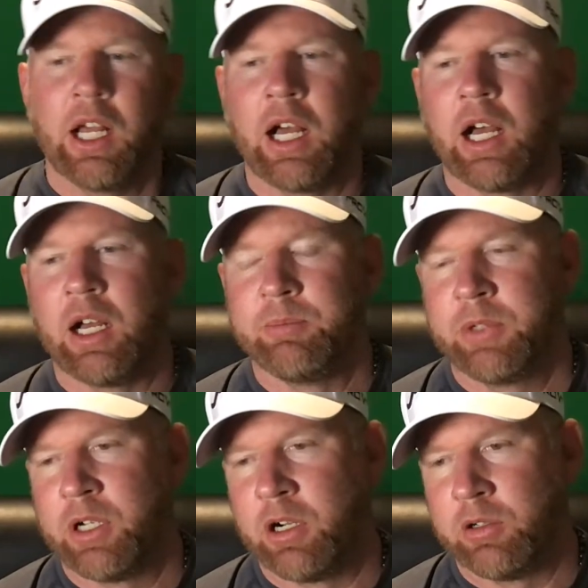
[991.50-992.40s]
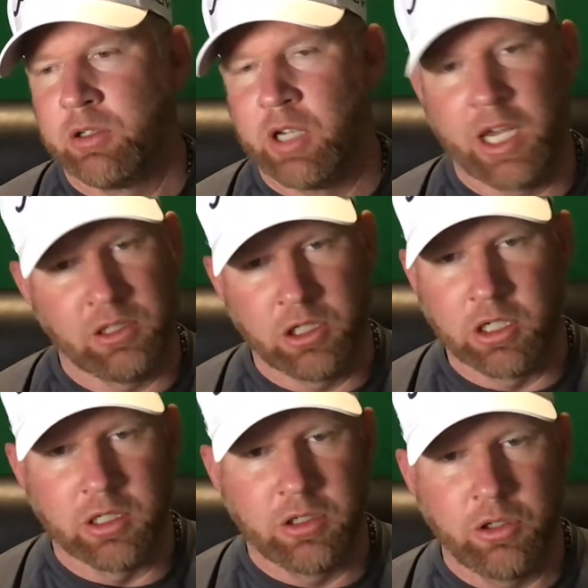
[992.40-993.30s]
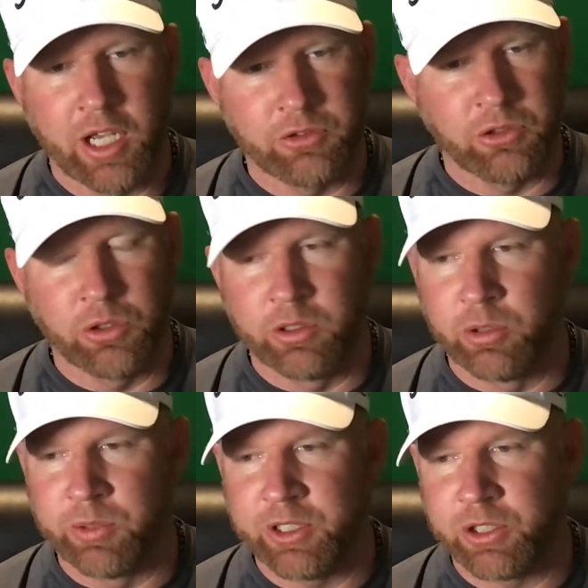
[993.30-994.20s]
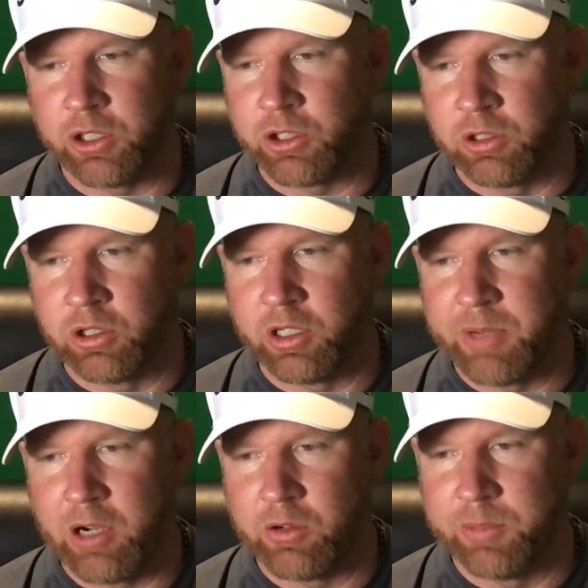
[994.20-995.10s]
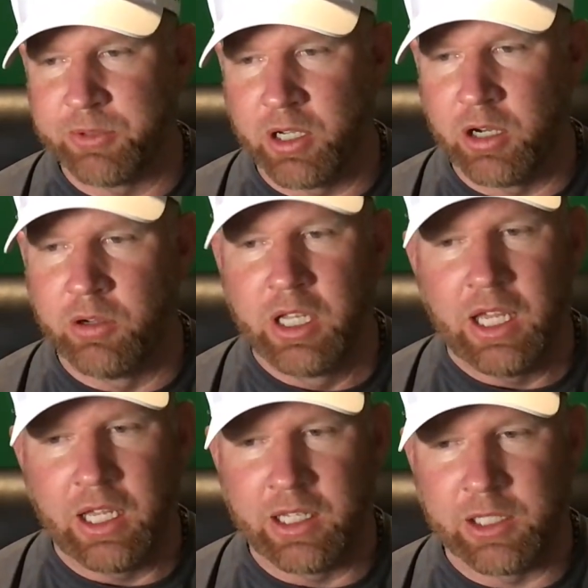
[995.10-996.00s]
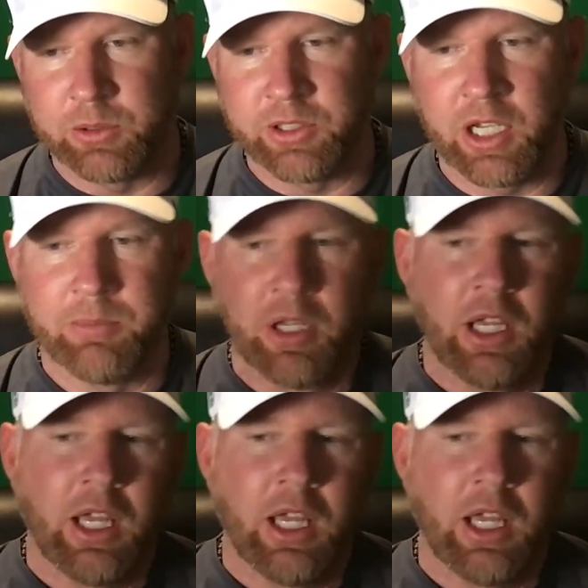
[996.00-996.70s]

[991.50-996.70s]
you got to learn. You guys are doing your research, you're learning about crypto, and that's what's up.